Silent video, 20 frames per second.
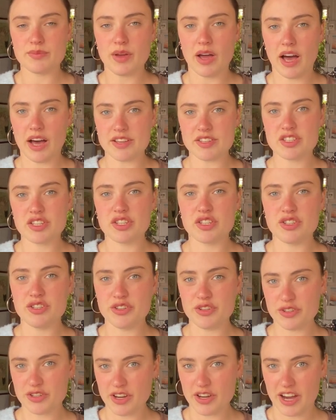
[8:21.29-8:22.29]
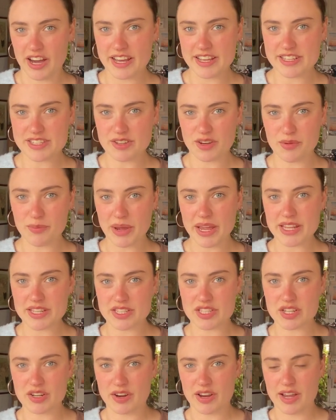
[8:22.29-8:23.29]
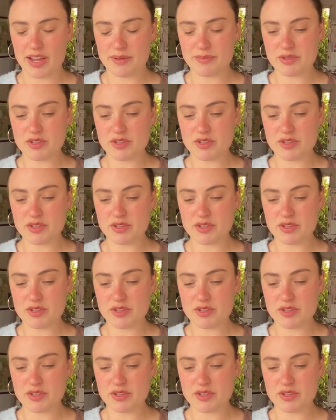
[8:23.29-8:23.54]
ask you guys on my Instagram.